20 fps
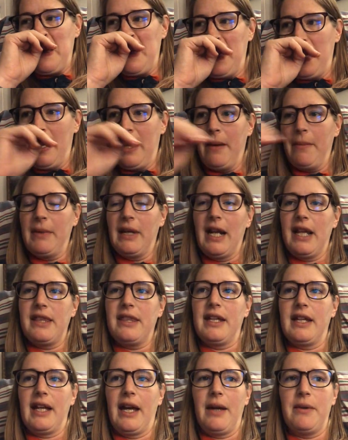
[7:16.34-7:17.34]
And I
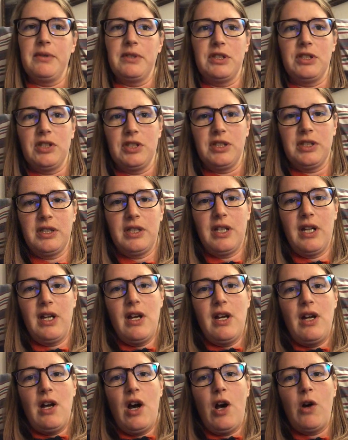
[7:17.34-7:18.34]
think I was just
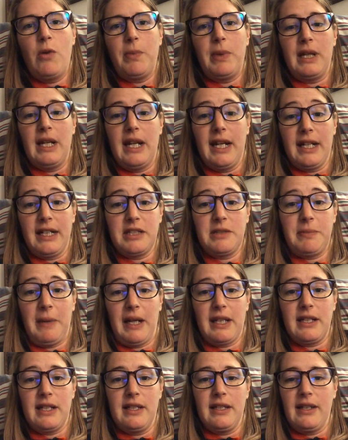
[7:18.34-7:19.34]
hoping and
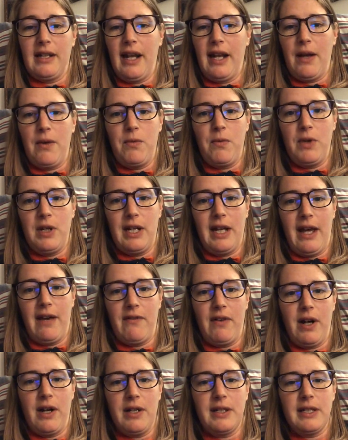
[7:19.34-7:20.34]
expecting that I wouldn't have
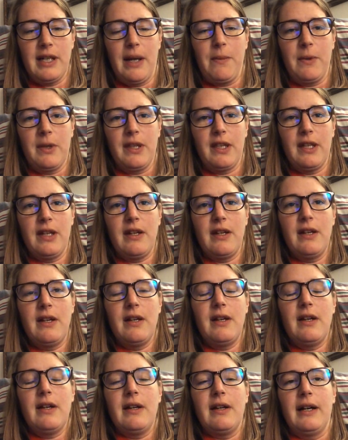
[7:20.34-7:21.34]
a hard time with it.
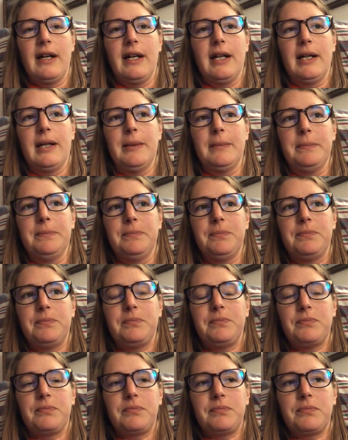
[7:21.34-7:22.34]

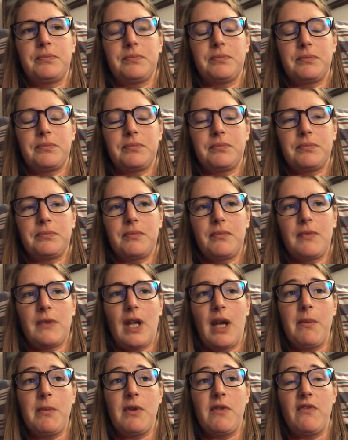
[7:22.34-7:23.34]

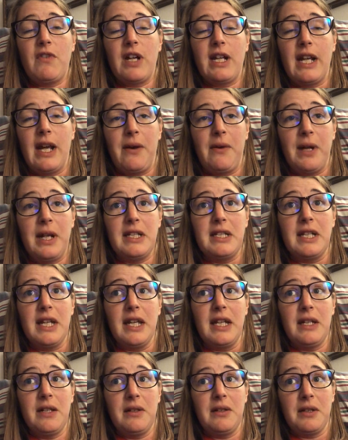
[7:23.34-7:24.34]
Come to find out, I
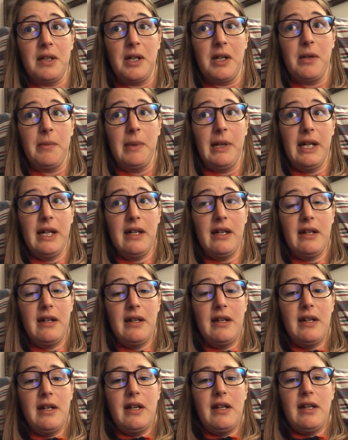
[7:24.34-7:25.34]
did a little bit.
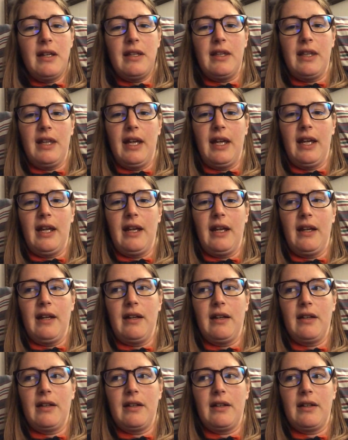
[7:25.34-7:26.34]
They